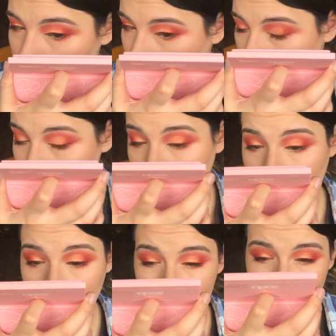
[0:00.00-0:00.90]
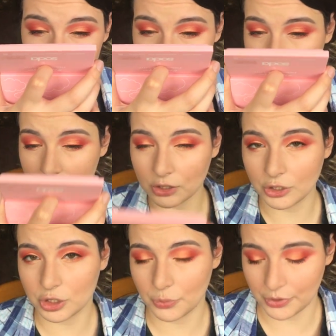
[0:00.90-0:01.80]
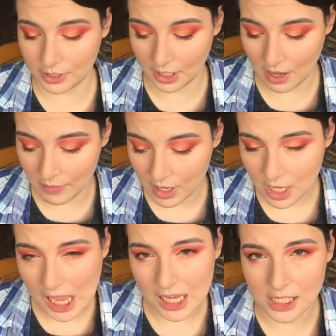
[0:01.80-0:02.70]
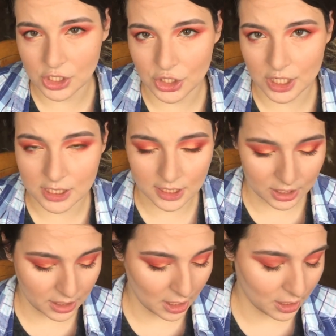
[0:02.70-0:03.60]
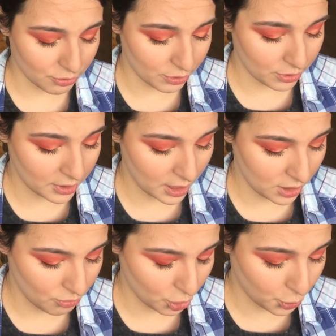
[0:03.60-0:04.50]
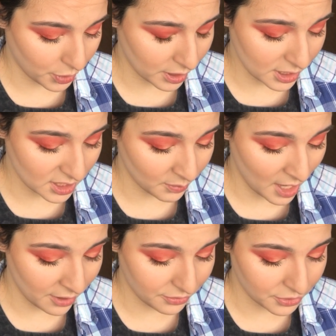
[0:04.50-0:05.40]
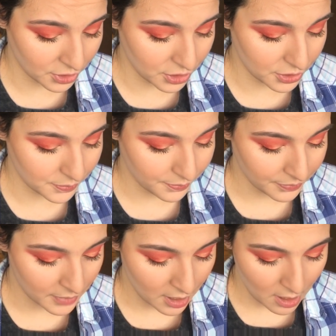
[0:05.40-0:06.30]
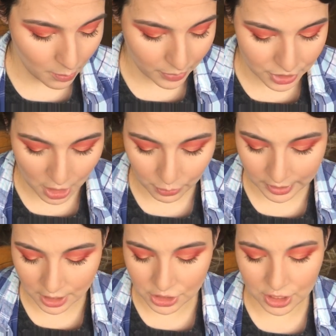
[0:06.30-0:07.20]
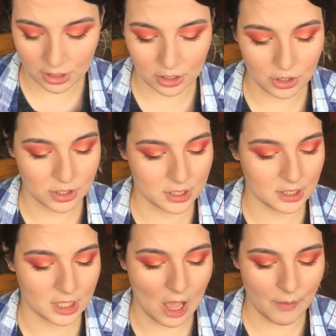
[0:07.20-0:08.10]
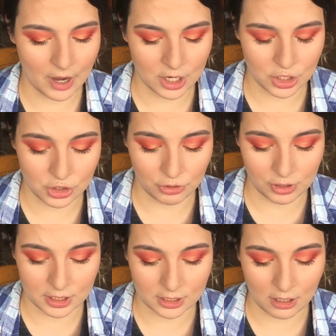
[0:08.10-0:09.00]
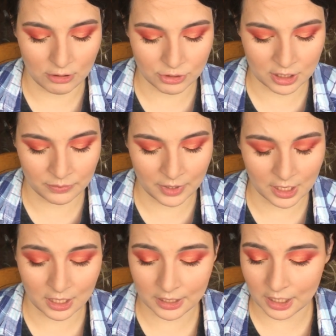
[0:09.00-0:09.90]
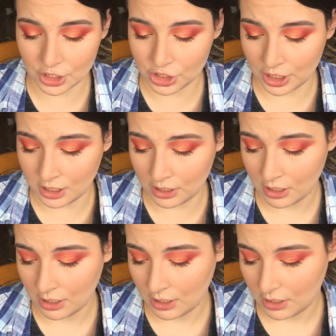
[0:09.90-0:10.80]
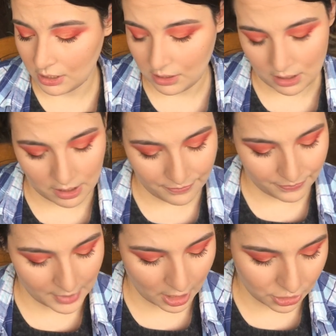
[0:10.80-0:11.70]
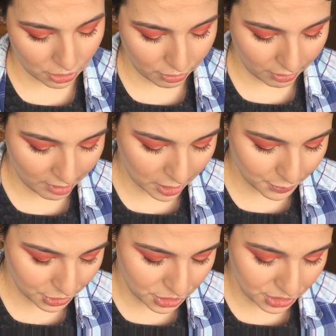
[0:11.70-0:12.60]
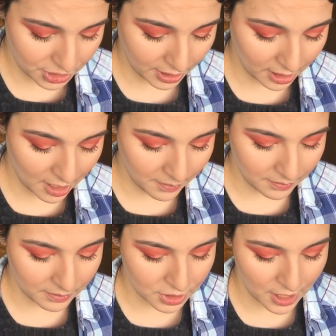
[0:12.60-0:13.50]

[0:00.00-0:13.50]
You can make nice looks with them. It's just that they, they require some effort. But I will continue using them. I enjoy these colors in my collection. I don't regret purchasing them.